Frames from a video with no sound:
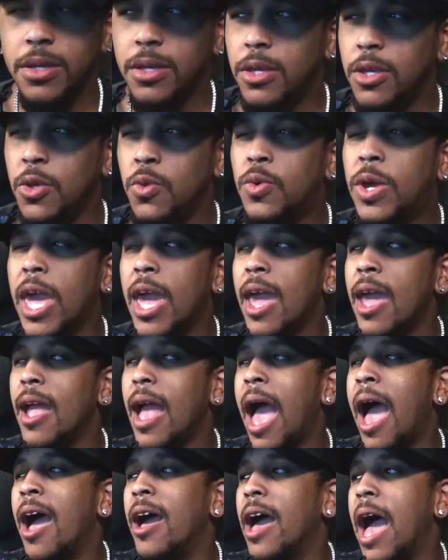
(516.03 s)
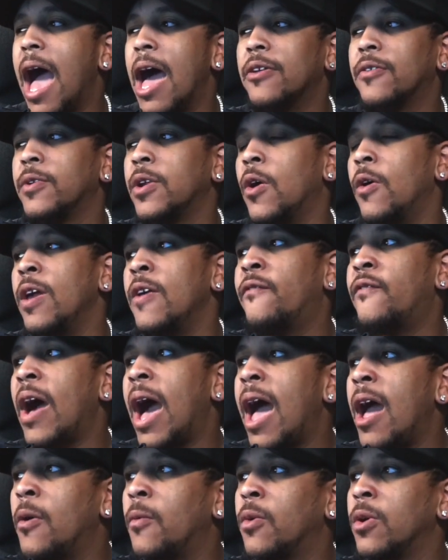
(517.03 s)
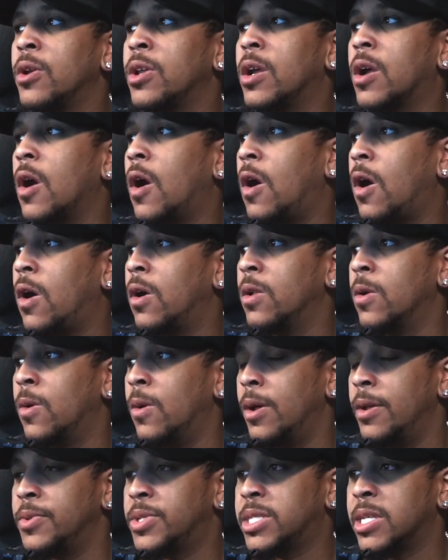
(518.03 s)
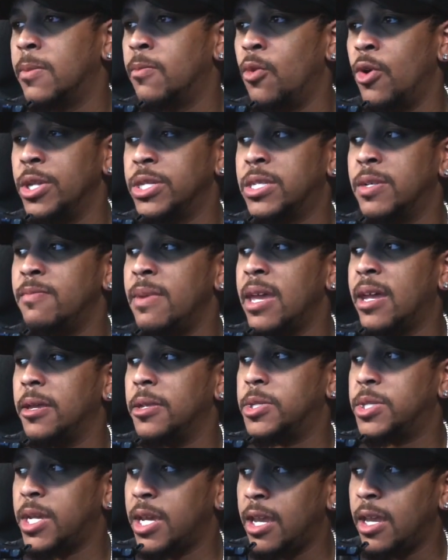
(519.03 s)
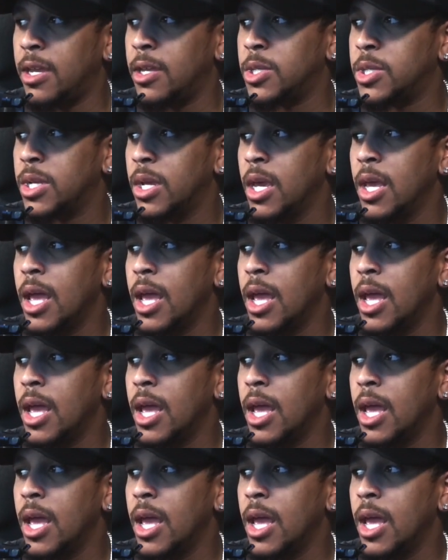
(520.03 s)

You can't, I, I don't know. If I were to call on someone to make a change,